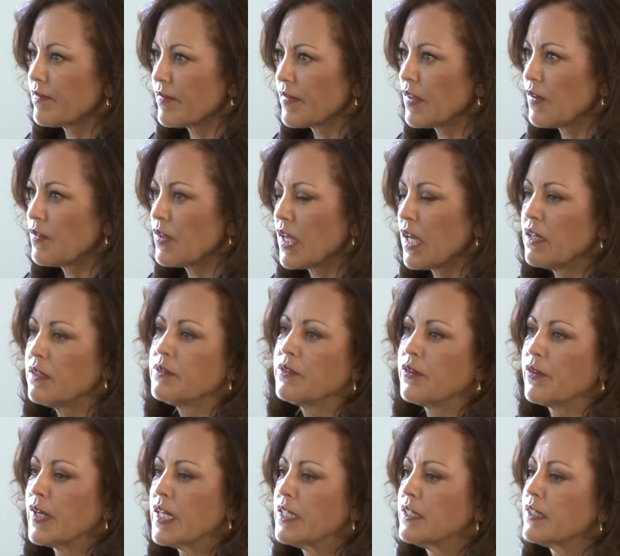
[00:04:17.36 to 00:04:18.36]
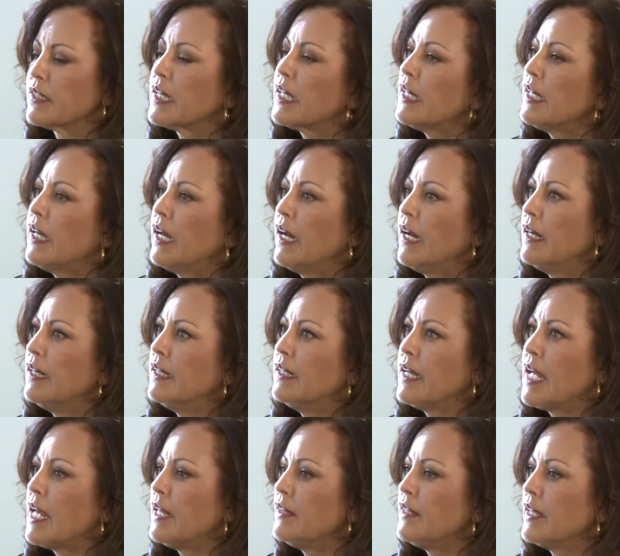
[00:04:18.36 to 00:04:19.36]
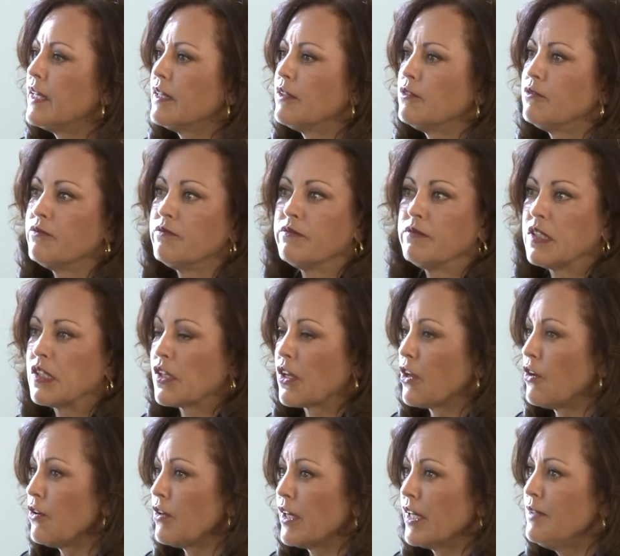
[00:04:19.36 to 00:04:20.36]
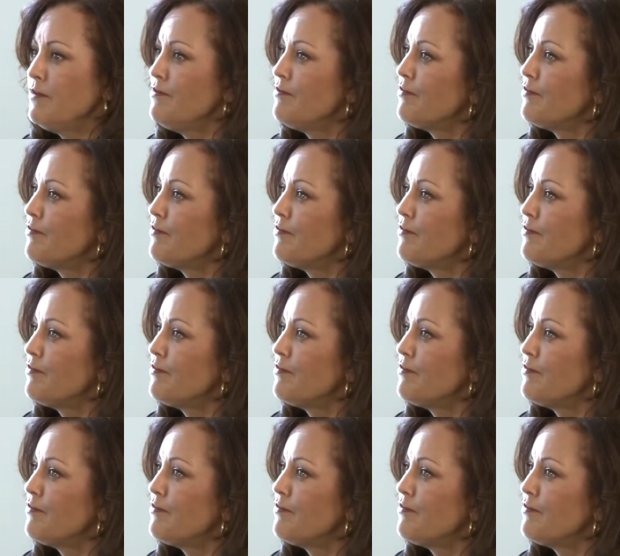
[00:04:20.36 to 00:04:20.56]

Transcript: Okay, great. And then security?